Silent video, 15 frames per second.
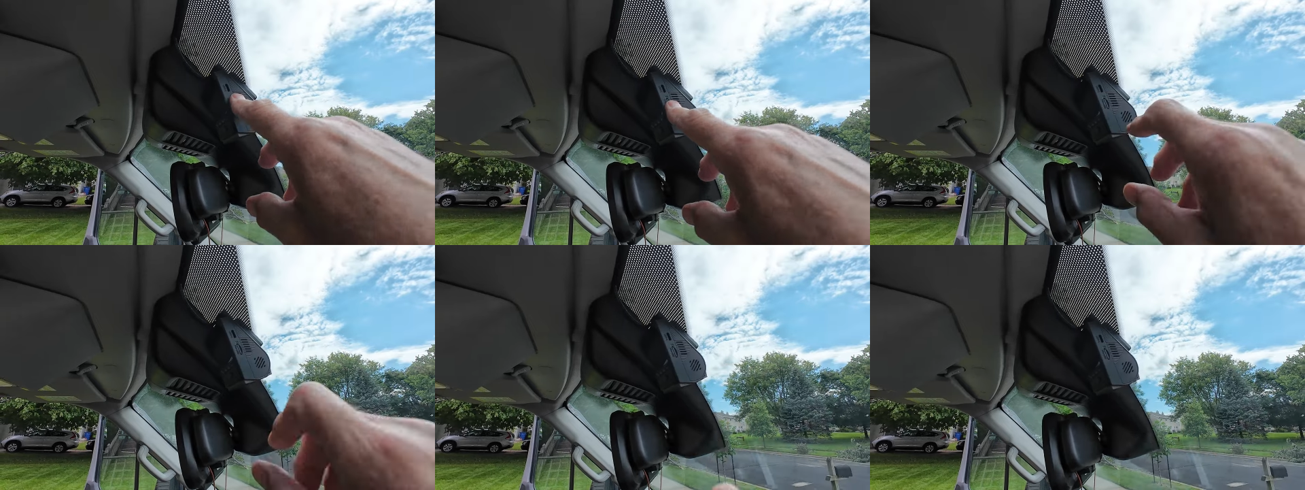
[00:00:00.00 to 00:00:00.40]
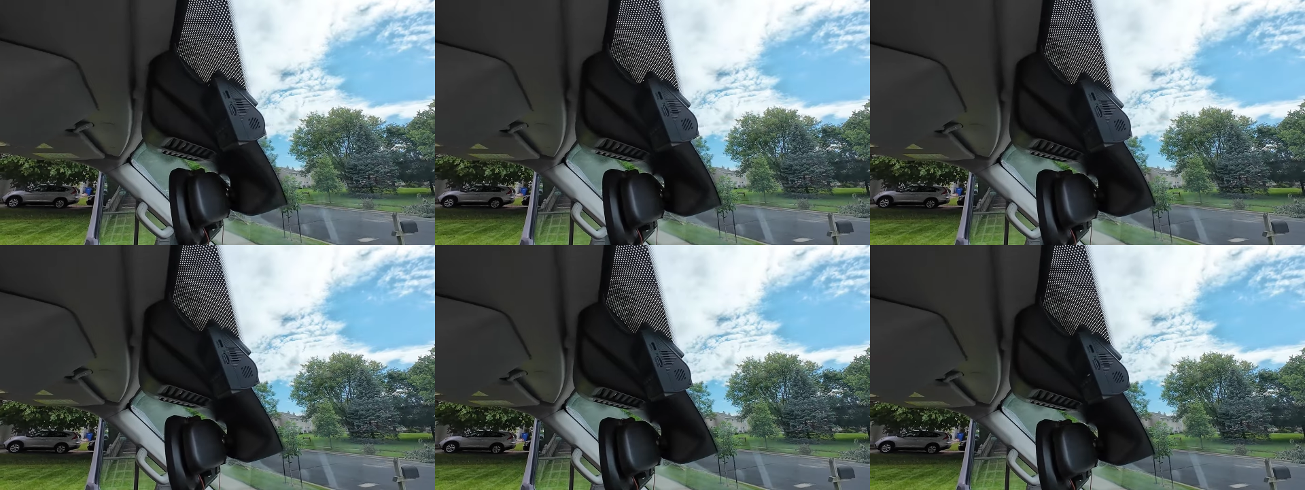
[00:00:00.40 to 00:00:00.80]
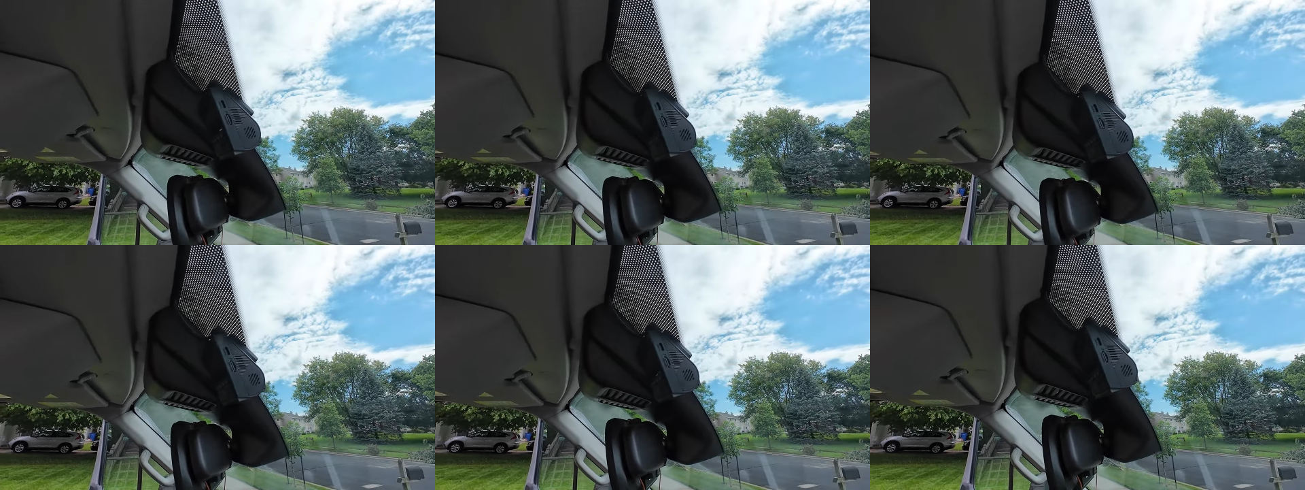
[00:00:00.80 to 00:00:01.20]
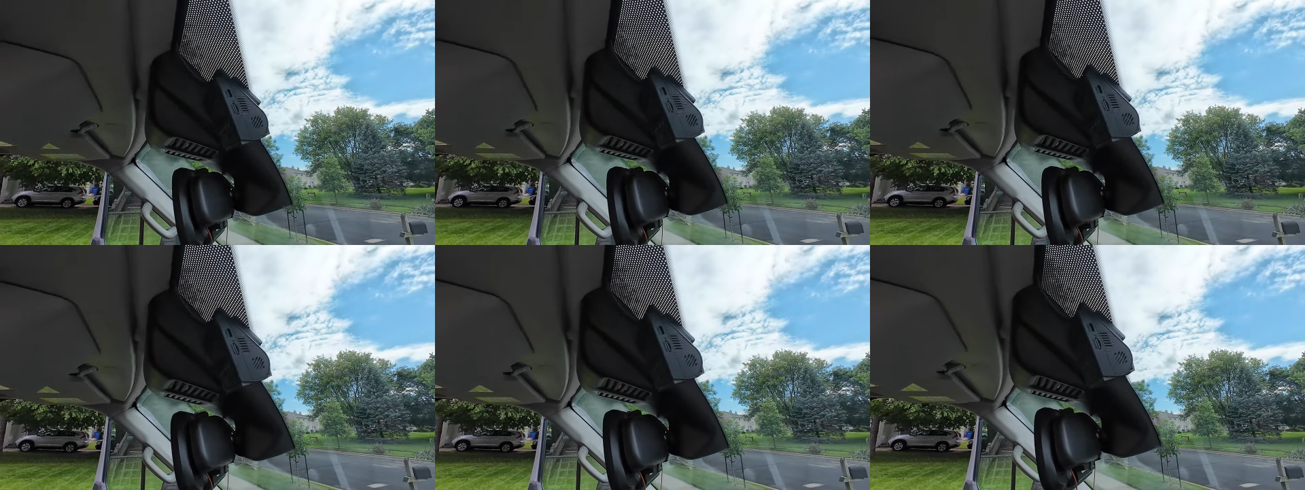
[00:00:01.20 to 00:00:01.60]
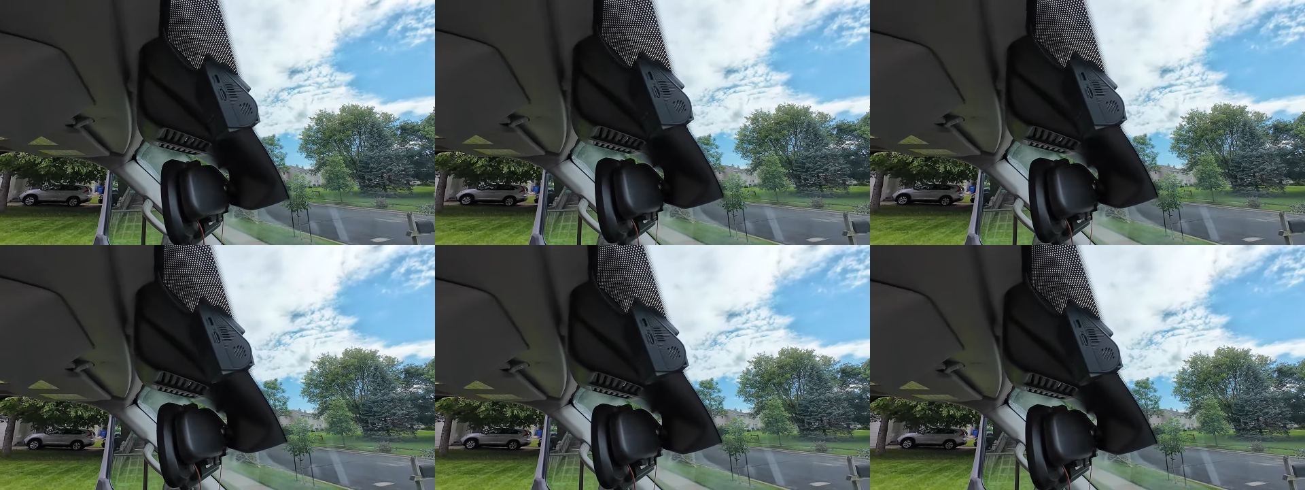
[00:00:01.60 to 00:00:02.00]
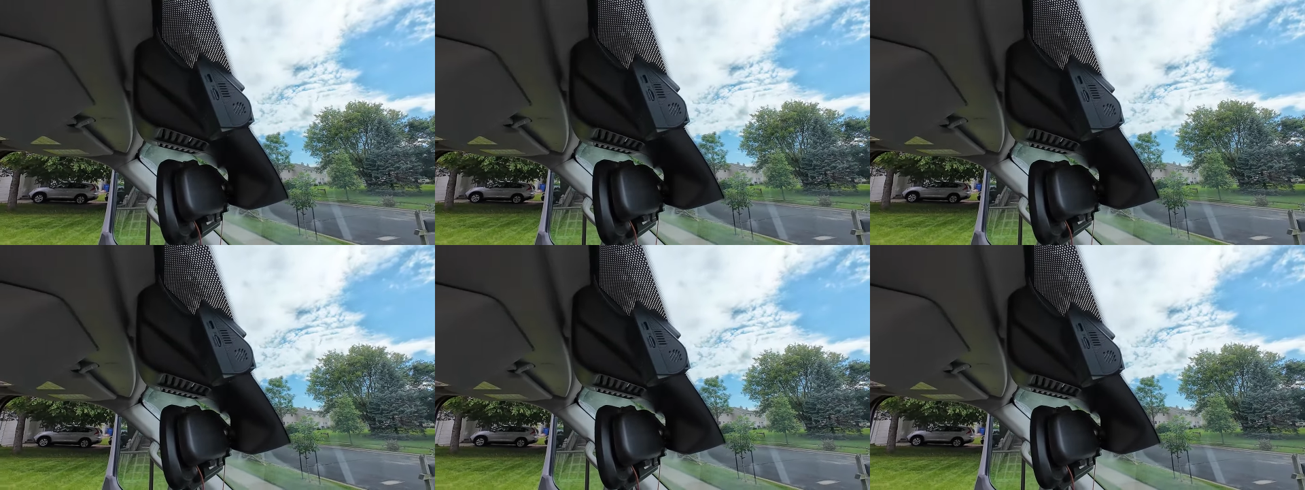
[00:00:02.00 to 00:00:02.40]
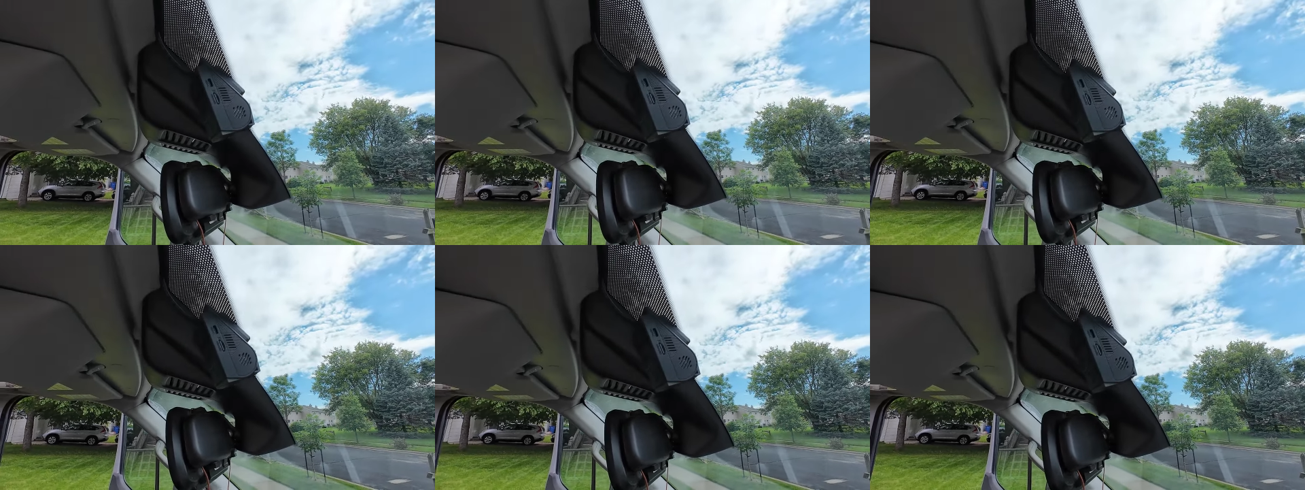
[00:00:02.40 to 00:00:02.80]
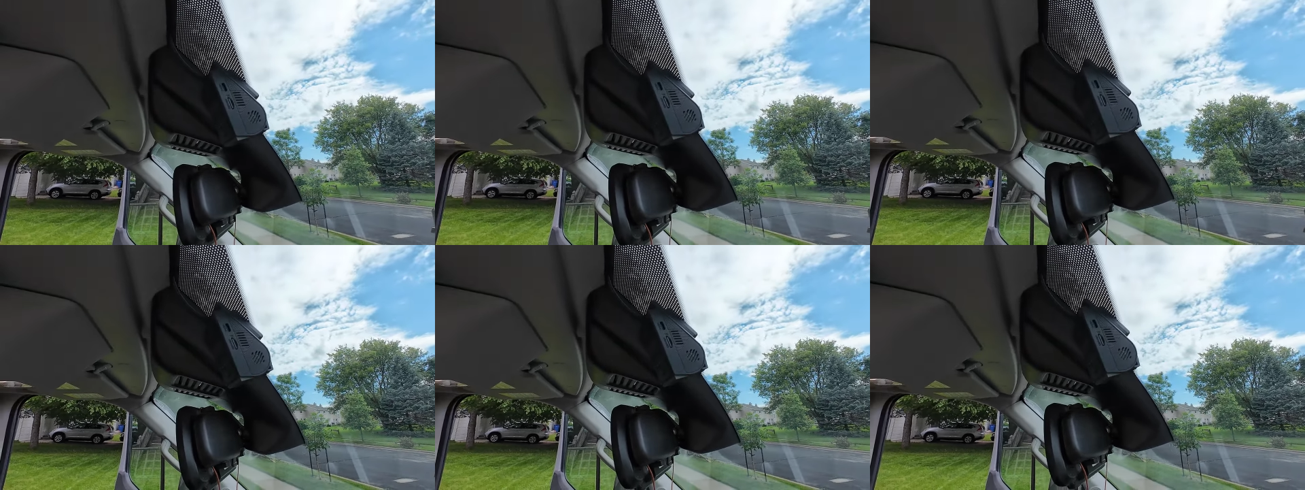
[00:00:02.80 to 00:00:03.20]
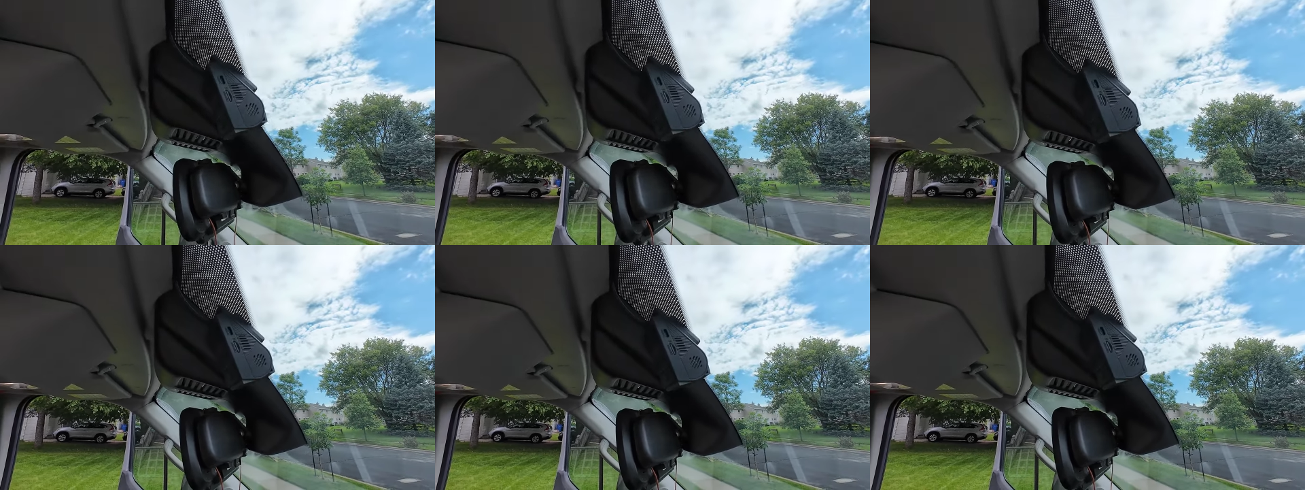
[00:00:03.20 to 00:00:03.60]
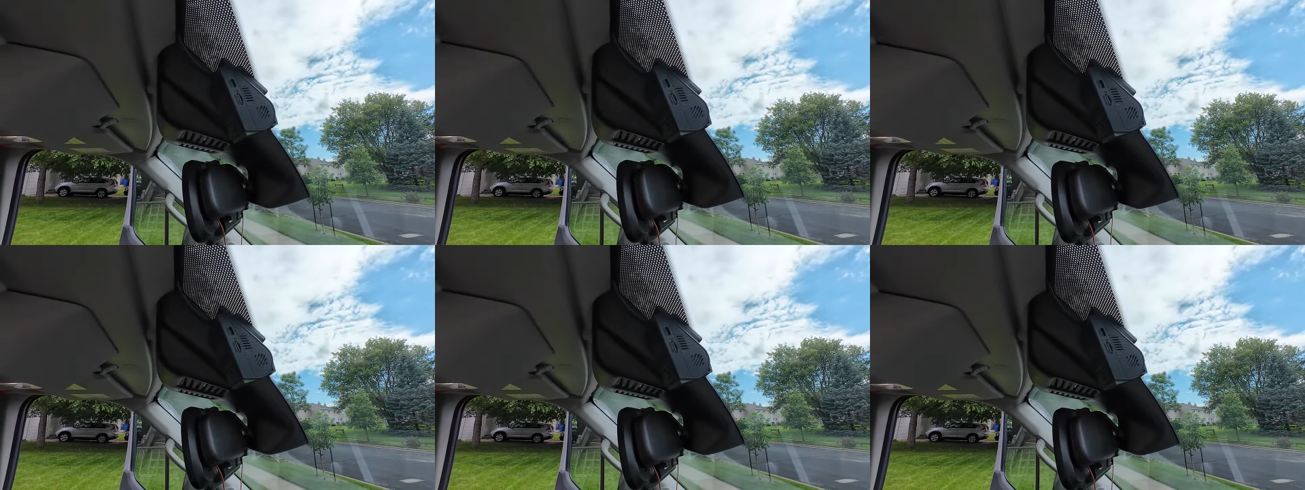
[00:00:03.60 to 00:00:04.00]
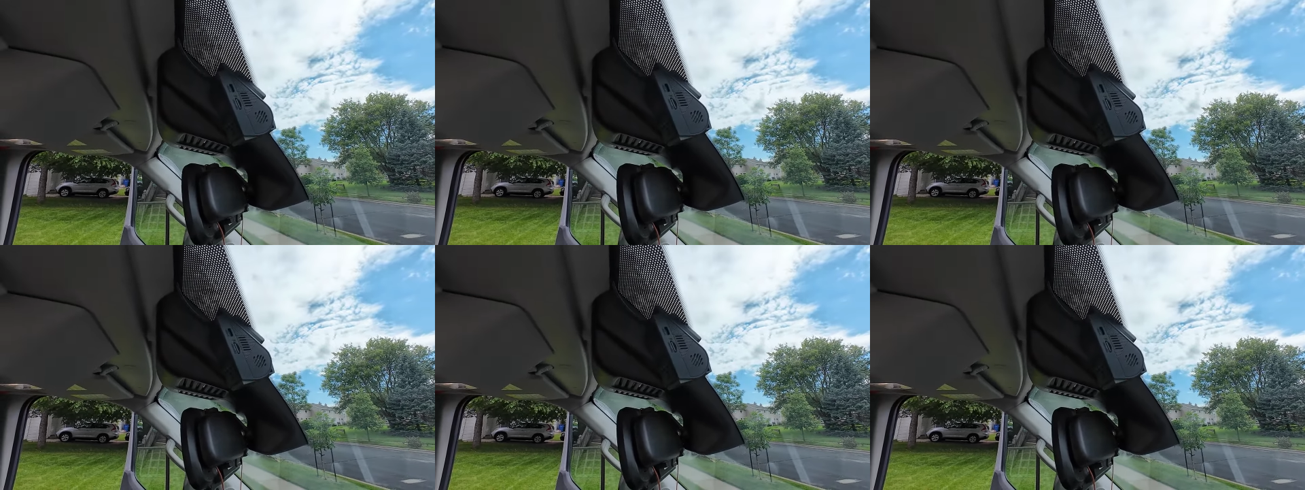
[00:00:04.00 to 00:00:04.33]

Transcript: No face is visible, so there are no lips to read.